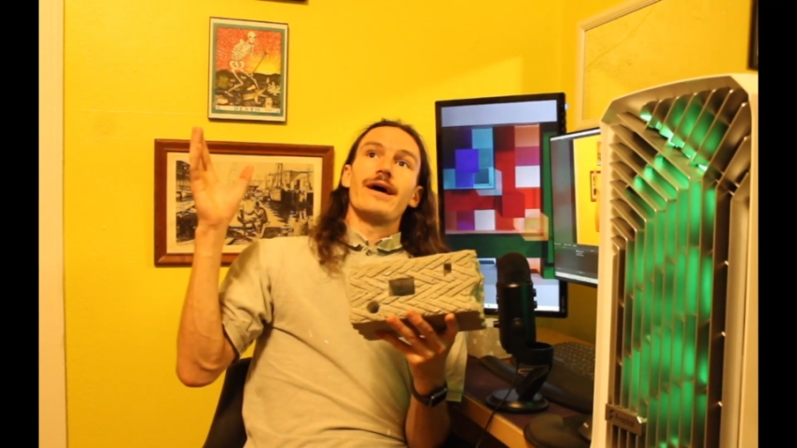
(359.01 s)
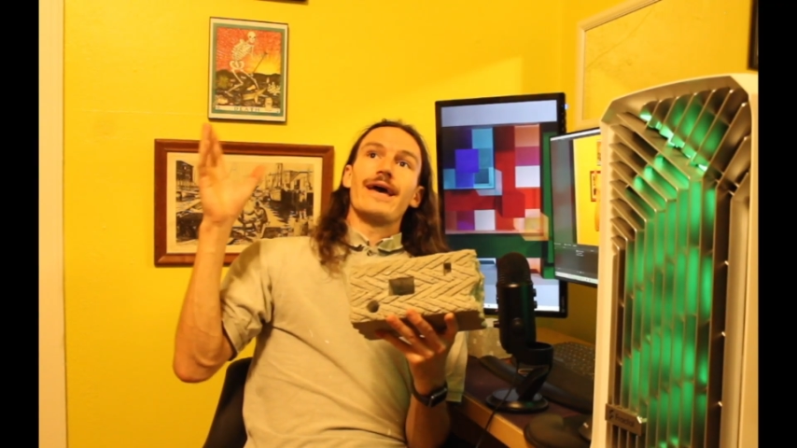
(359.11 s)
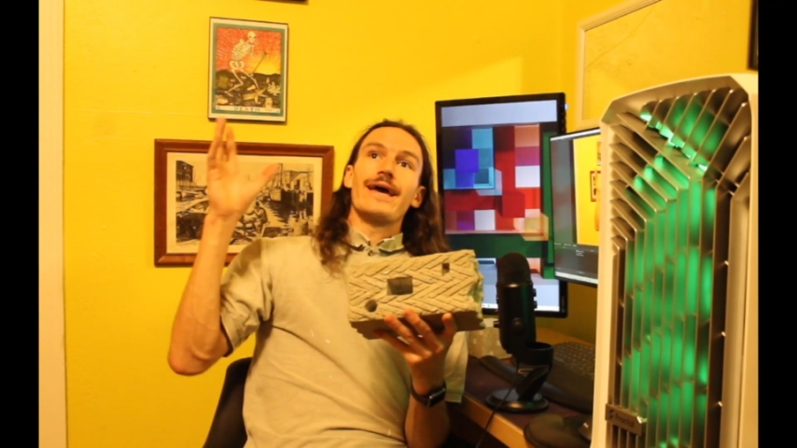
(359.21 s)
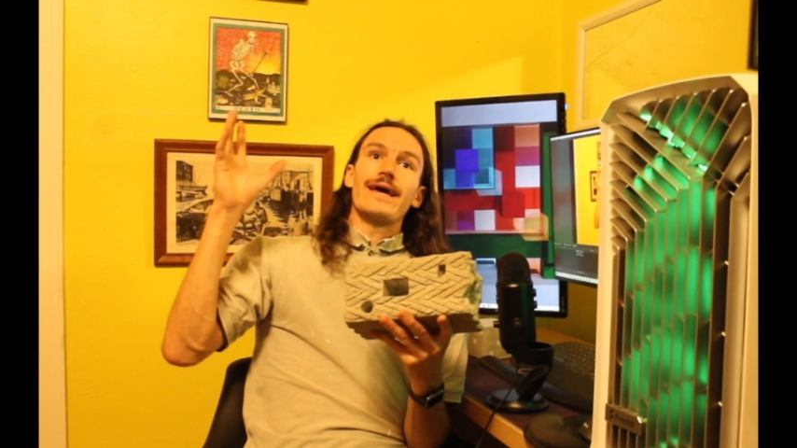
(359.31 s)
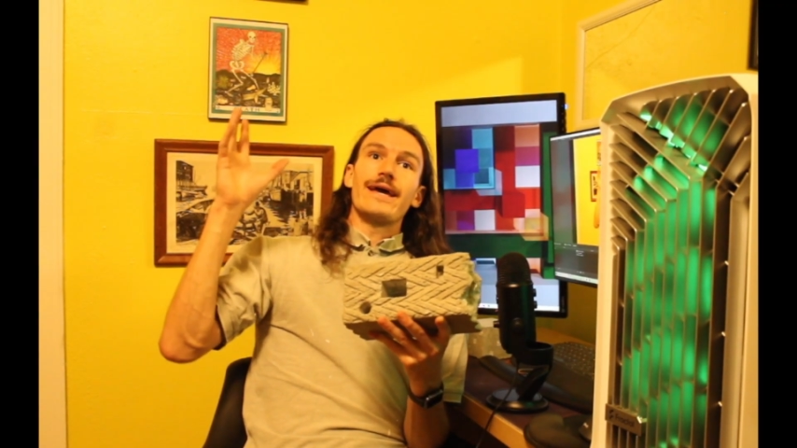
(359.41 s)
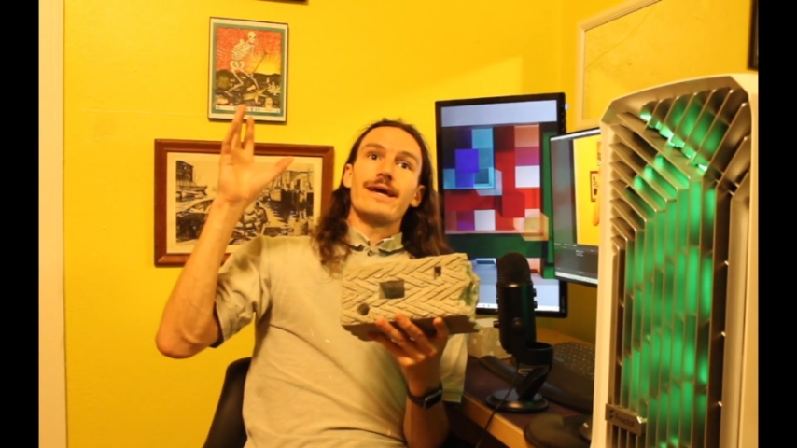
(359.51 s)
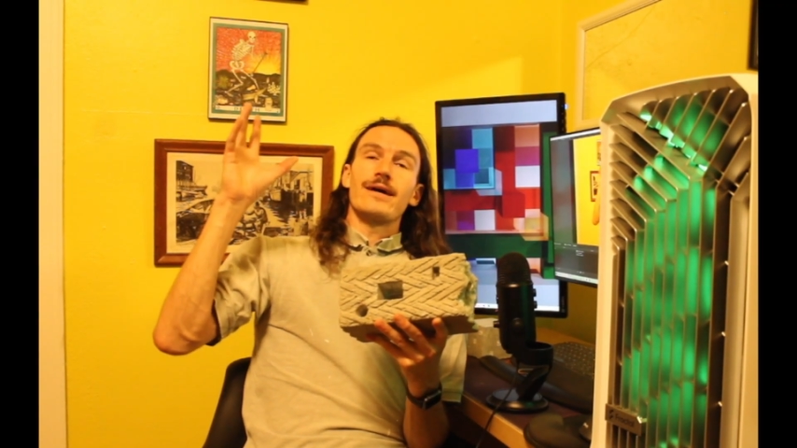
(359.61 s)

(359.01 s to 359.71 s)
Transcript: a